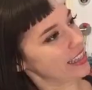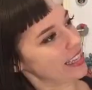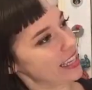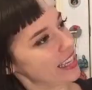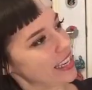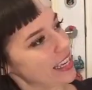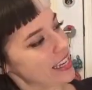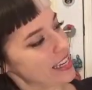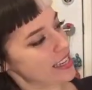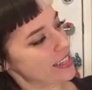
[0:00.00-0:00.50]

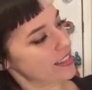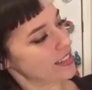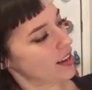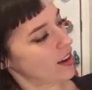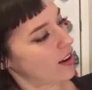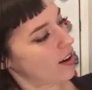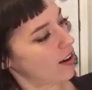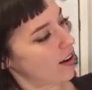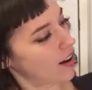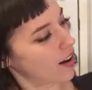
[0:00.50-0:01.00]
these
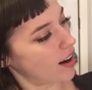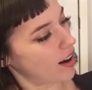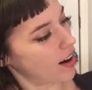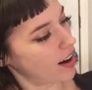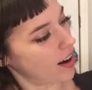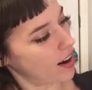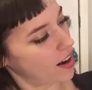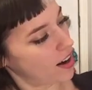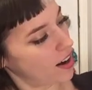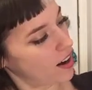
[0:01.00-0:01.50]

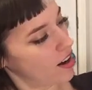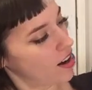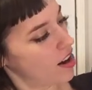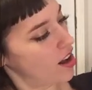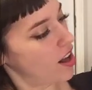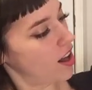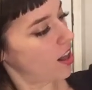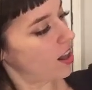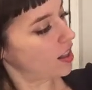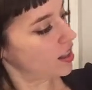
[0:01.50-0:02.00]
are
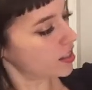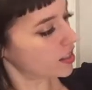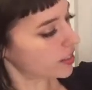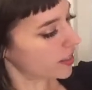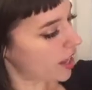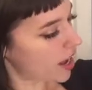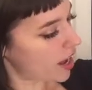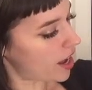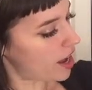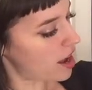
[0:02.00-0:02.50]
a
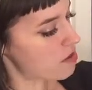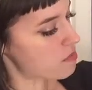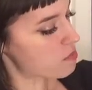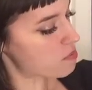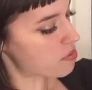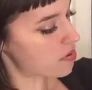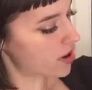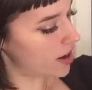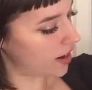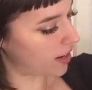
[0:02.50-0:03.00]
lot
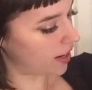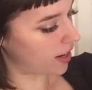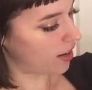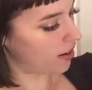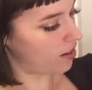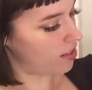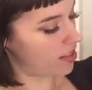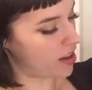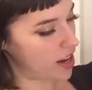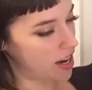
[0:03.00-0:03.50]

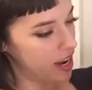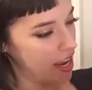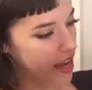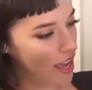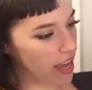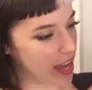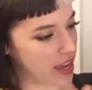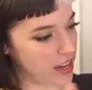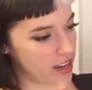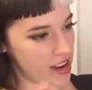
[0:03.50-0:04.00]
prettier than I
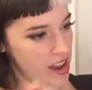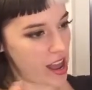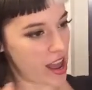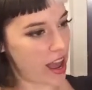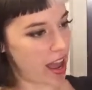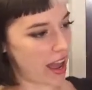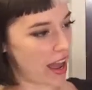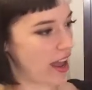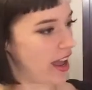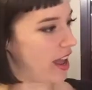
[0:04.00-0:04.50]
had
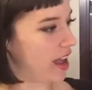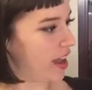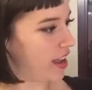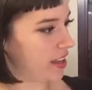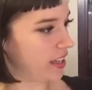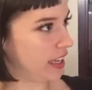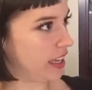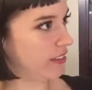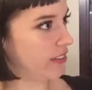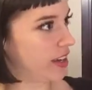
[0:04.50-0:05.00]

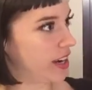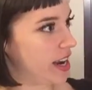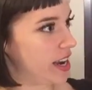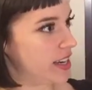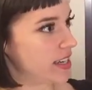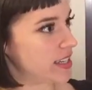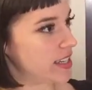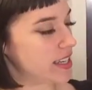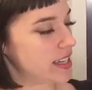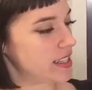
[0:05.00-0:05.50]
even
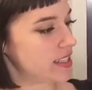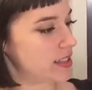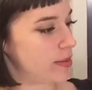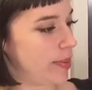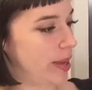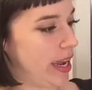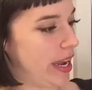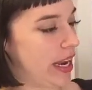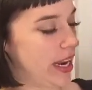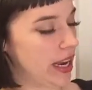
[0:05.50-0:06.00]

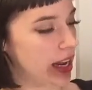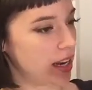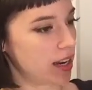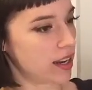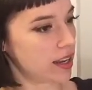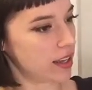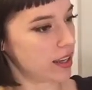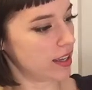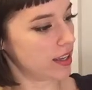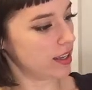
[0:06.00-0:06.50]
anticipated.
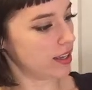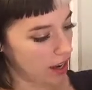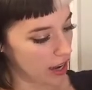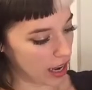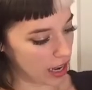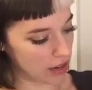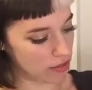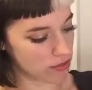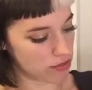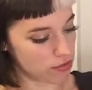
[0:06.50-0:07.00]

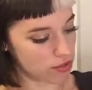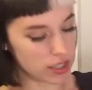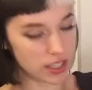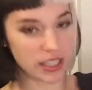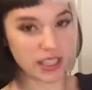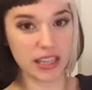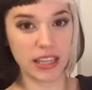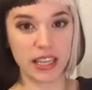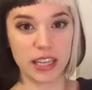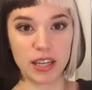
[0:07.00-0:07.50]
I
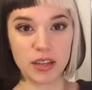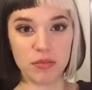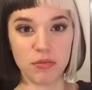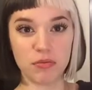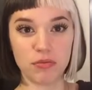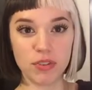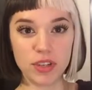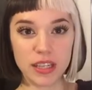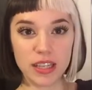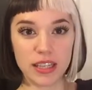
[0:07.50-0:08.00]
really,
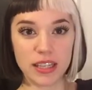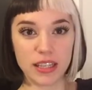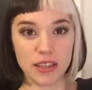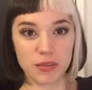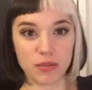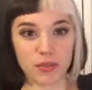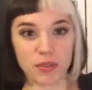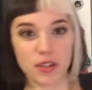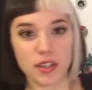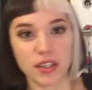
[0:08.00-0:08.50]

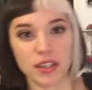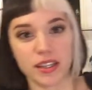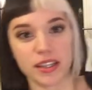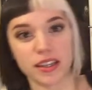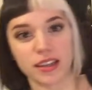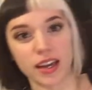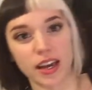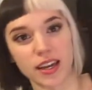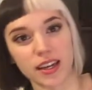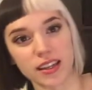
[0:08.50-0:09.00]
really,
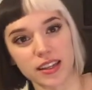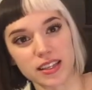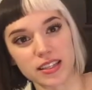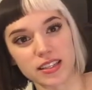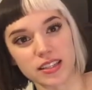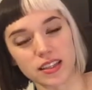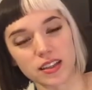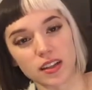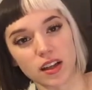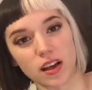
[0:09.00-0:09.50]
really like
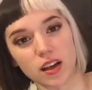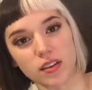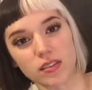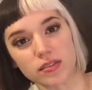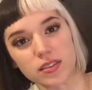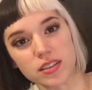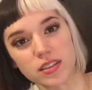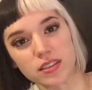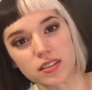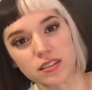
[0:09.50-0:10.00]
these
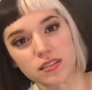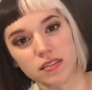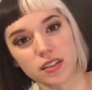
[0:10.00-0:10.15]
gloves.